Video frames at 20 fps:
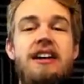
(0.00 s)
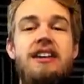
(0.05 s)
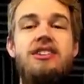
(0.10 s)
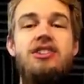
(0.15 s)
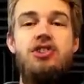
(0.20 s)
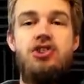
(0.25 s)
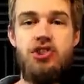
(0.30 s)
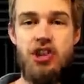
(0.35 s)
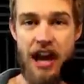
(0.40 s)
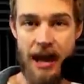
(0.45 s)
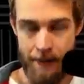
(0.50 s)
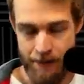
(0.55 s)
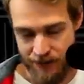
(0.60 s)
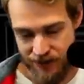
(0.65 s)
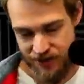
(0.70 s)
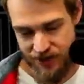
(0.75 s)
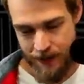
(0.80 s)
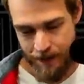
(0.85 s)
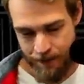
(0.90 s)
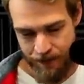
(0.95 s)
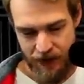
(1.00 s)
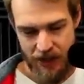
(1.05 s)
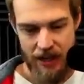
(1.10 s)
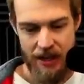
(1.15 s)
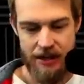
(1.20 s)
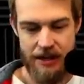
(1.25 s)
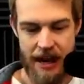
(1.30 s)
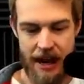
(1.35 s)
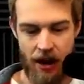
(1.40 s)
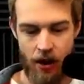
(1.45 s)
gems.
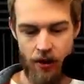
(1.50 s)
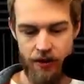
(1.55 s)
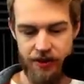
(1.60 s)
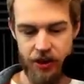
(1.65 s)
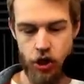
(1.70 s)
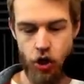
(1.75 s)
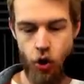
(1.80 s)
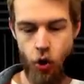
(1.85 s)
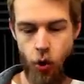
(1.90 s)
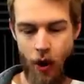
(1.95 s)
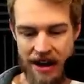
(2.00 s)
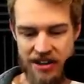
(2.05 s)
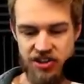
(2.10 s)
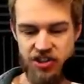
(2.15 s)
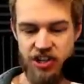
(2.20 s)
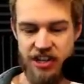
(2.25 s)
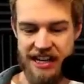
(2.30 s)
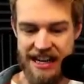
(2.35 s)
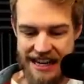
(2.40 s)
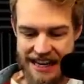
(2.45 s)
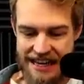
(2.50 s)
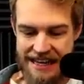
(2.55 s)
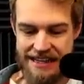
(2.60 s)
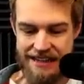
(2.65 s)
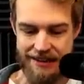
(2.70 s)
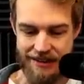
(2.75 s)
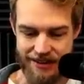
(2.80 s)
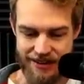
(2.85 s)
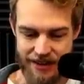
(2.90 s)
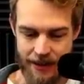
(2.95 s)
Now, the question
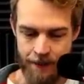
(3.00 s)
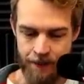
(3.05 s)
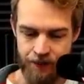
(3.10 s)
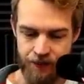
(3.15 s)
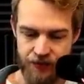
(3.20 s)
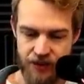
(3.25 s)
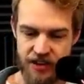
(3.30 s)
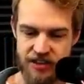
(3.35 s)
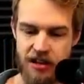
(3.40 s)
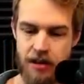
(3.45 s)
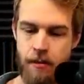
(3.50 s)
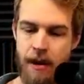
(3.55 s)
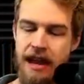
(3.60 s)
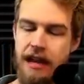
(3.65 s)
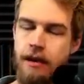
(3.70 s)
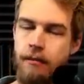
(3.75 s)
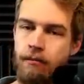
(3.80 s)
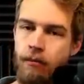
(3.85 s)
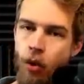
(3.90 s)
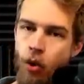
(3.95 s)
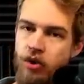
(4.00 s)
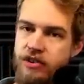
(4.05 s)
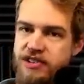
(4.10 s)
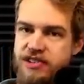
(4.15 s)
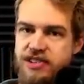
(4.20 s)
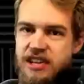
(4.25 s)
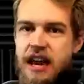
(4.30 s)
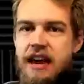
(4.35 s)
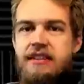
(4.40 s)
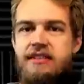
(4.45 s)
is, does it make more
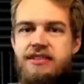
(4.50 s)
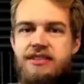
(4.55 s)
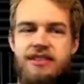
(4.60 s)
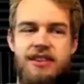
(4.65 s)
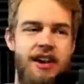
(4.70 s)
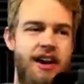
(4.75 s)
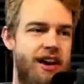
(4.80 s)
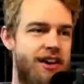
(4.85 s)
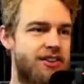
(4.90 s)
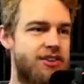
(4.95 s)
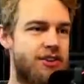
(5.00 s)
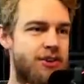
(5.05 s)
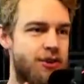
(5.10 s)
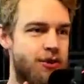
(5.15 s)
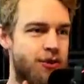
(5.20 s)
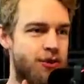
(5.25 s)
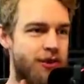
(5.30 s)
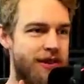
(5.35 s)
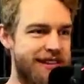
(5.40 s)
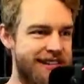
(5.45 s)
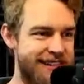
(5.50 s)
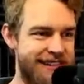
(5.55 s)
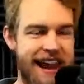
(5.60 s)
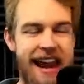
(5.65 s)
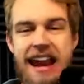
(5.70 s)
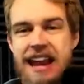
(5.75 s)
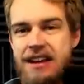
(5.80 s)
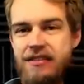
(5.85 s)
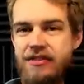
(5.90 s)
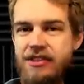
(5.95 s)
sense to
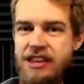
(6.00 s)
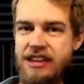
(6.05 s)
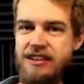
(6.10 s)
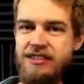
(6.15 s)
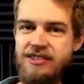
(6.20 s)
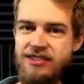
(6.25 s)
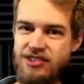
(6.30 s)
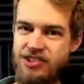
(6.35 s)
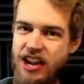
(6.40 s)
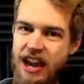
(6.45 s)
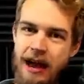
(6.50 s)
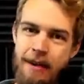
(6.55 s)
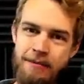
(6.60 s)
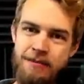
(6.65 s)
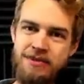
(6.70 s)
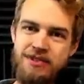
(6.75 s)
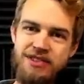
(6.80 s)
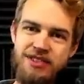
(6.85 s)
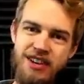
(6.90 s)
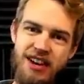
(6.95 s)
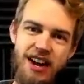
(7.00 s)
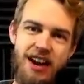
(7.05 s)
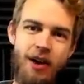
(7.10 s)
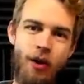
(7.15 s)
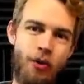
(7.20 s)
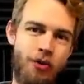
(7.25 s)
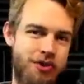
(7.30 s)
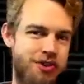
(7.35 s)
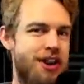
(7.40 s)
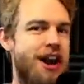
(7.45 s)
save these gems
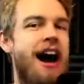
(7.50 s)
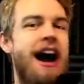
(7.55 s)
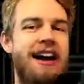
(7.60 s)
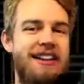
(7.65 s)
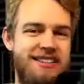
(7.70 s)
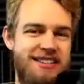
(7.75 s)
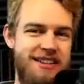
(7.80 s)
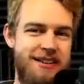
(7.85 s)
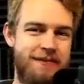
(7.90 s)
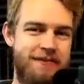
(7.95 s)
or not.